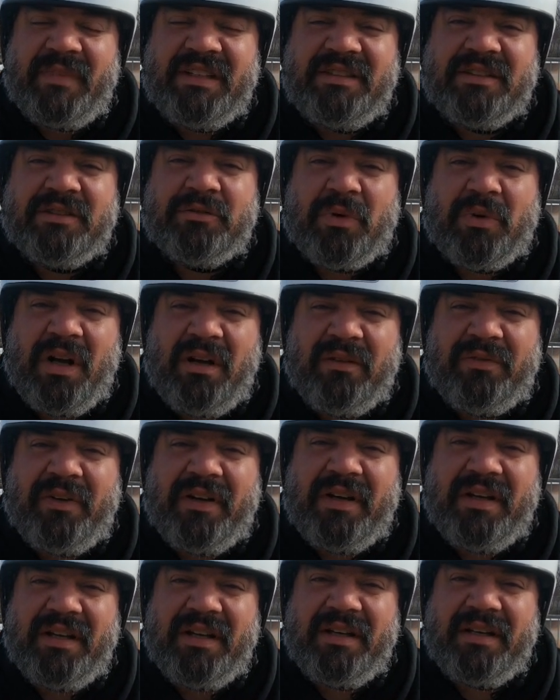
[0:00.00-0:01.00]
rough
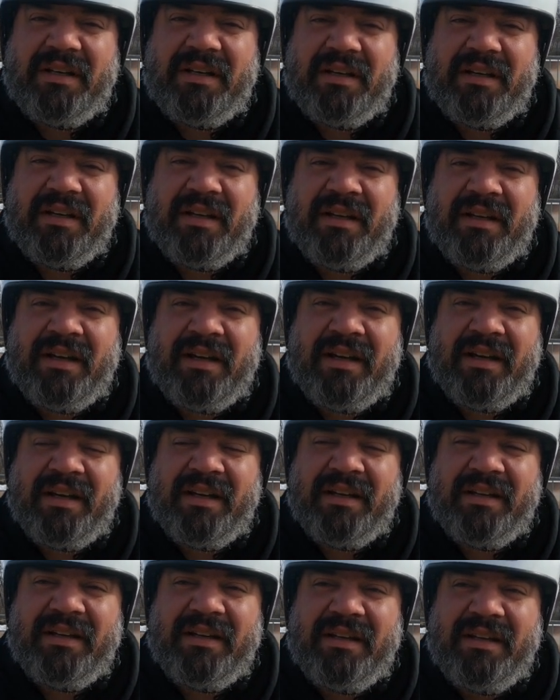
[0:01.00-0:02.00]
and
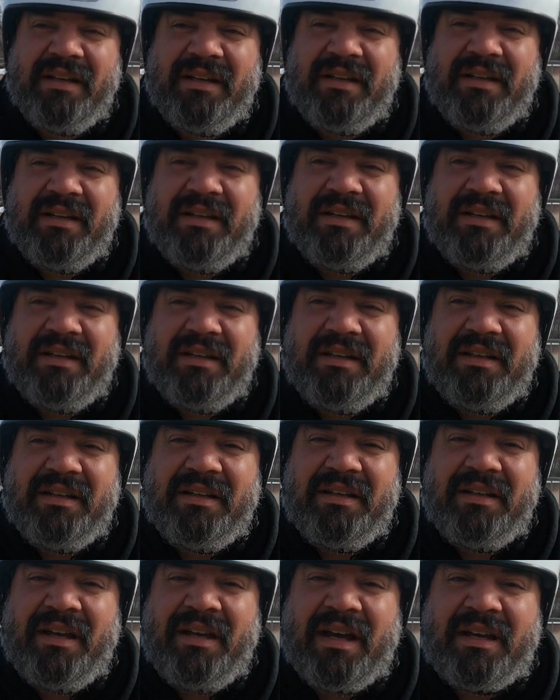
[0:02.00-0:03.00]

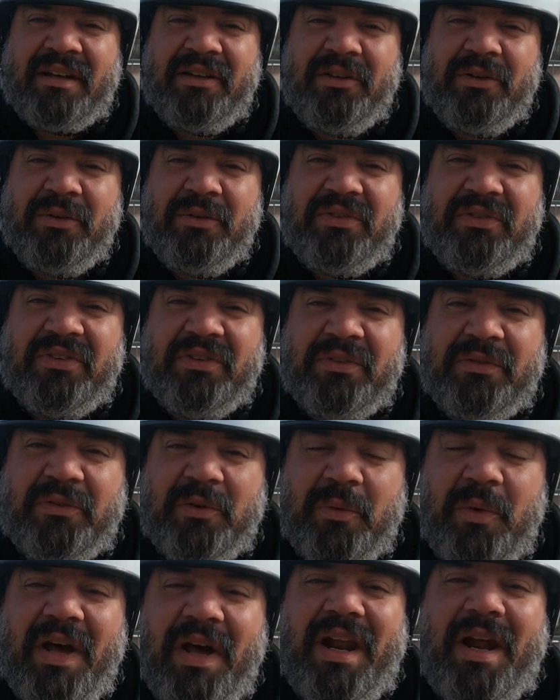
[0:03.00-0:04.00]
not conducive to
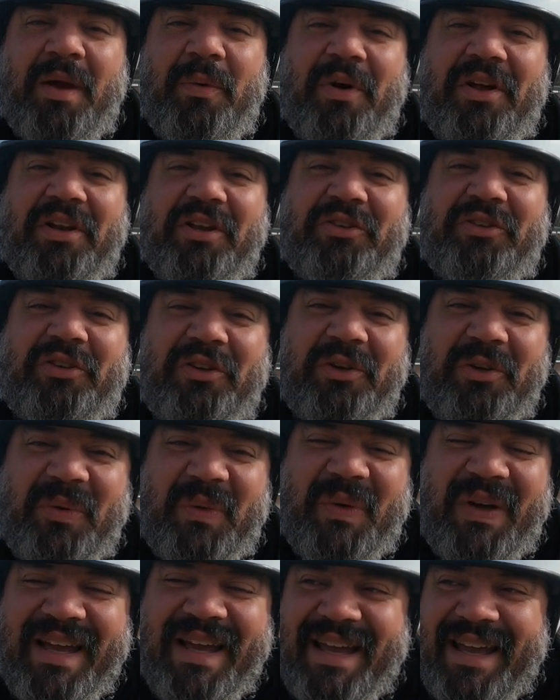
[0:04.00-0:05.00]
what I want to do.
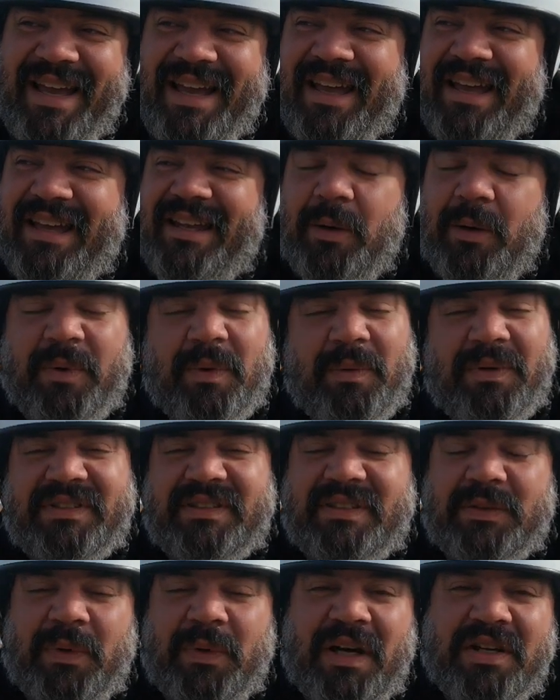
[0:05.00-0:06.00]
And nobody wants
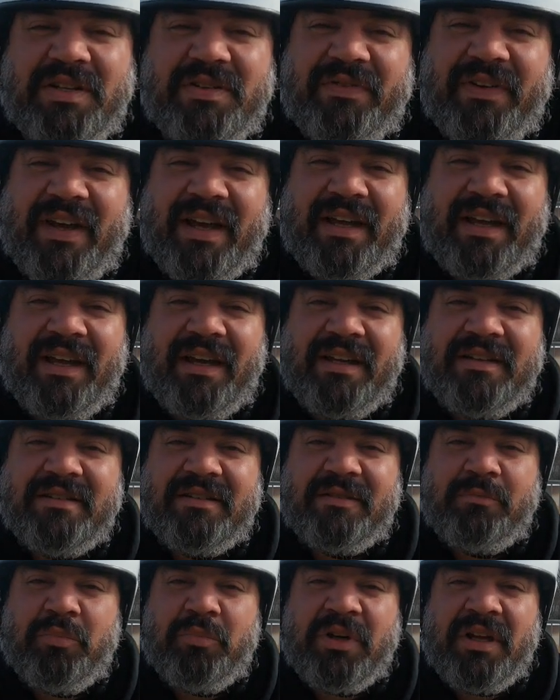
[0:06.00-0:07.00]
to watch a fat guy
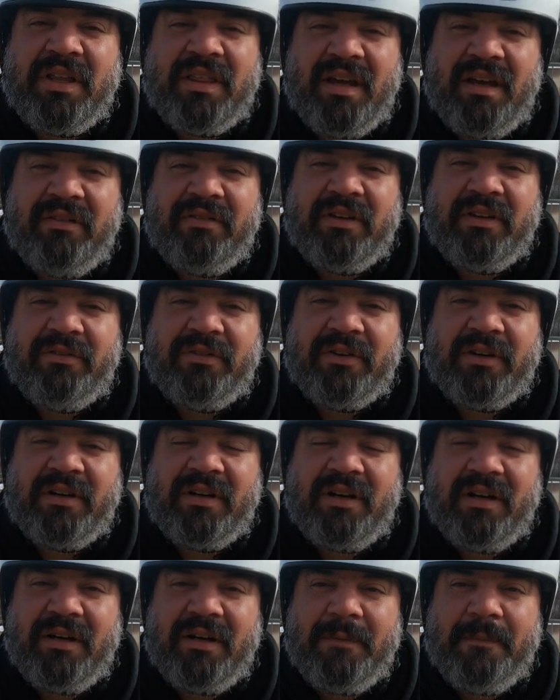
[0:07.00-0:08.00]
just breathe heavy for
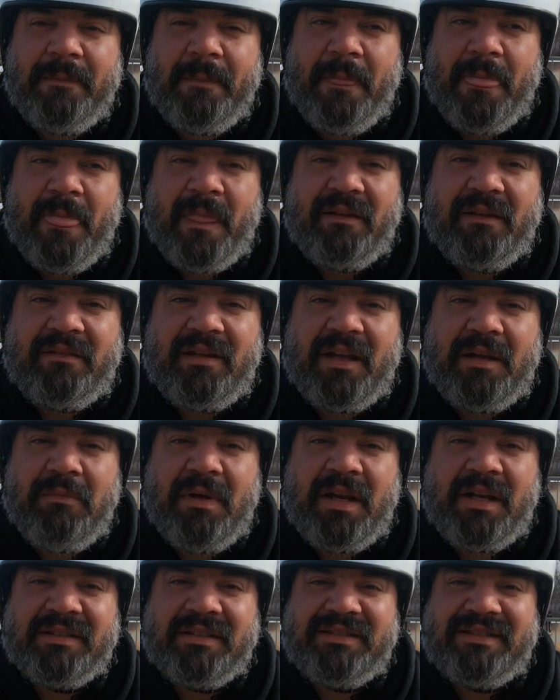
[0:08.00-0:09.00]
10
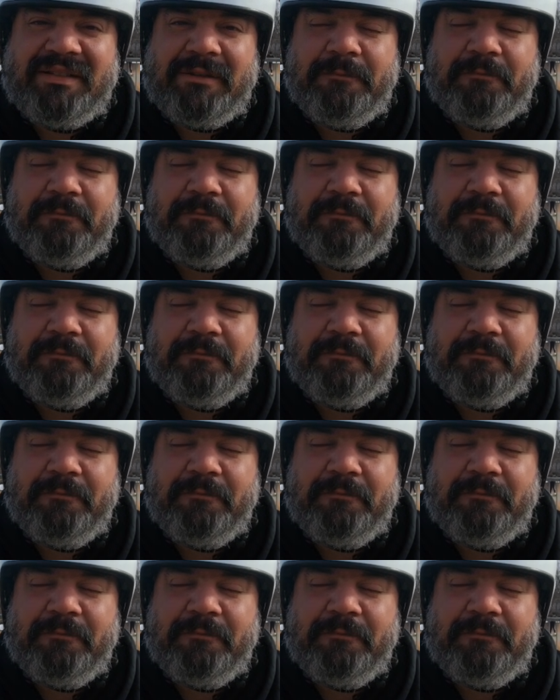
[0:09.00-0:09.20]
minutes.